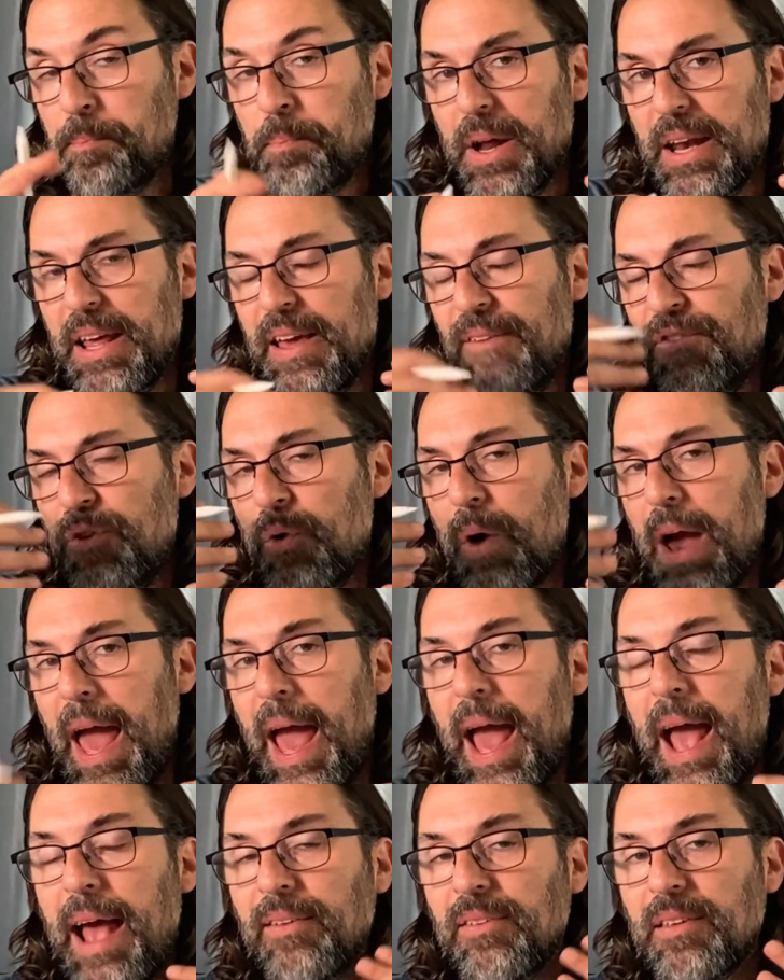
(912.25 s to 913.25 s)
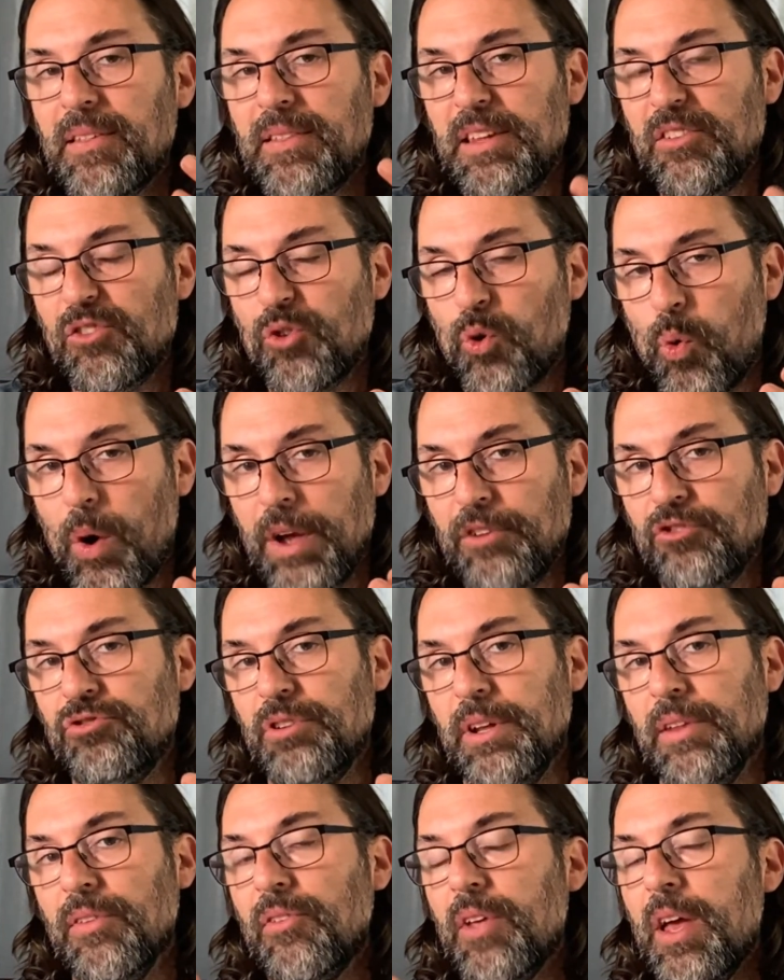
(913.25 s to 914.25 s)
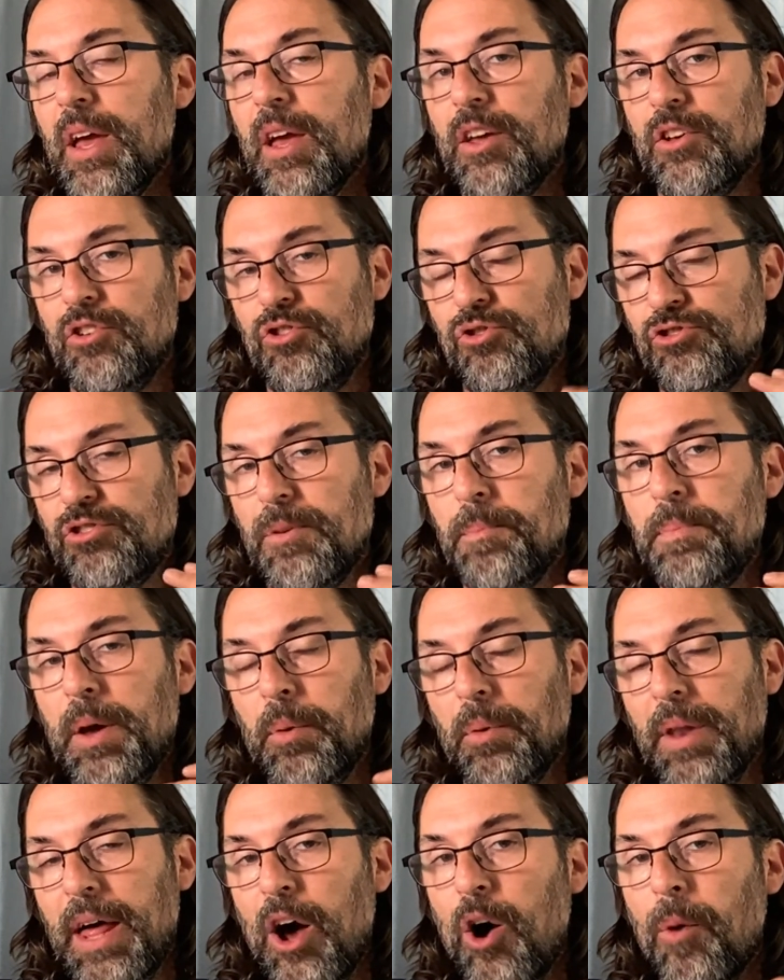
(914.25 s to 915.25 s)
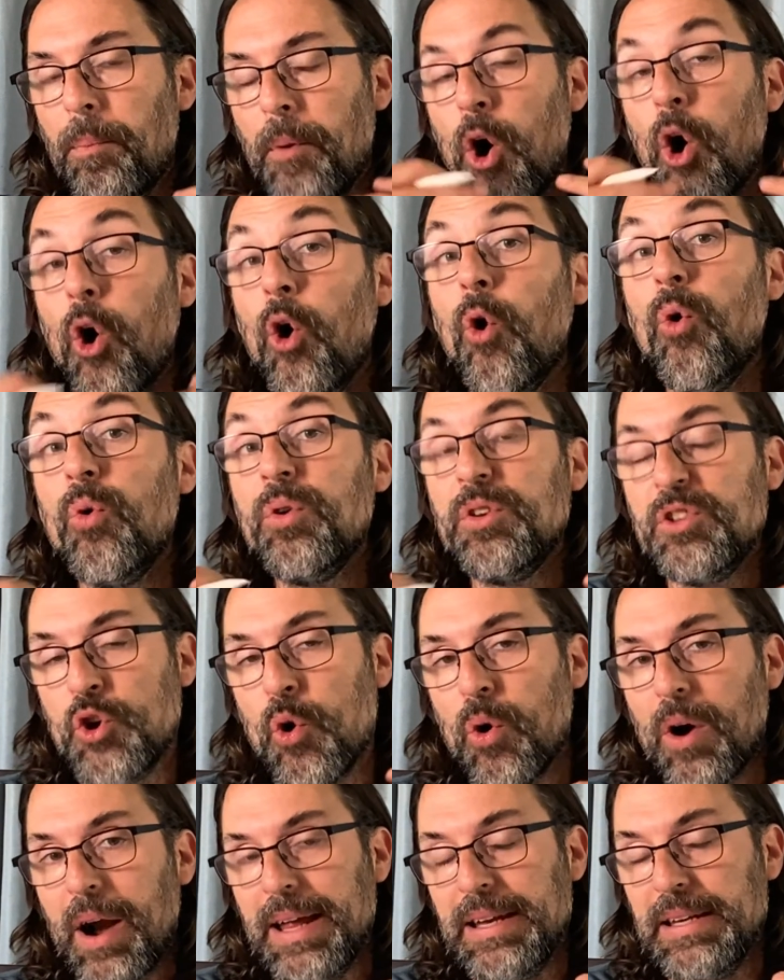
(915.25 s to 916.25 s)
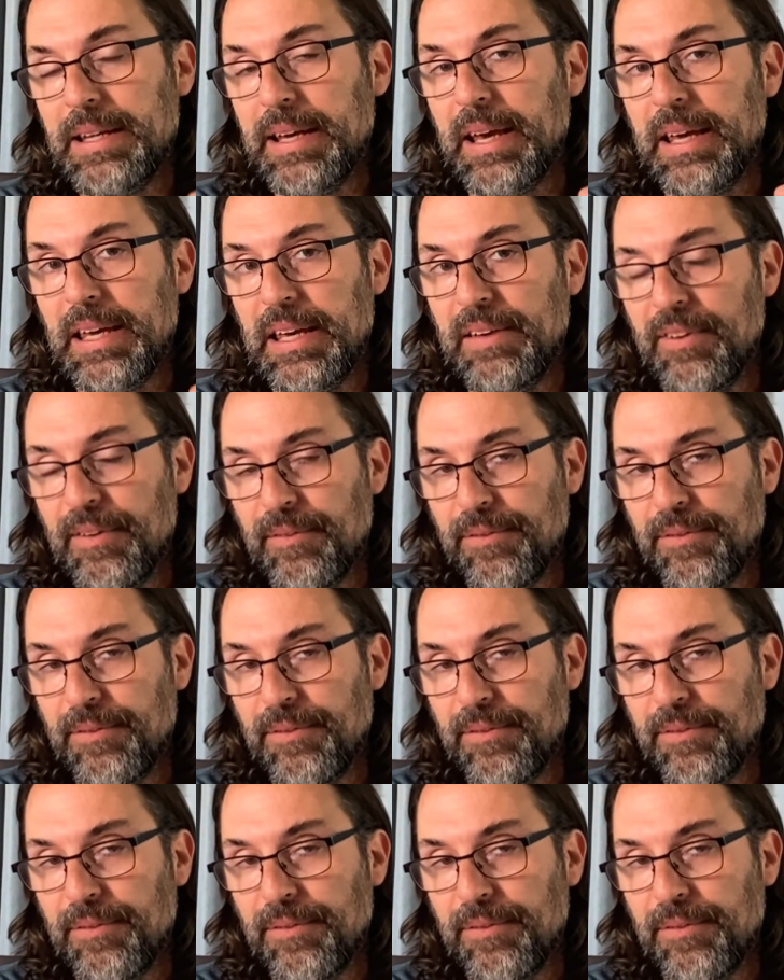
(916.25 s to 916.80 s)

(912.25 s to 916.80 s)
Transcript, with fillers: but if you ask these questions, you should be able to help hone your idea even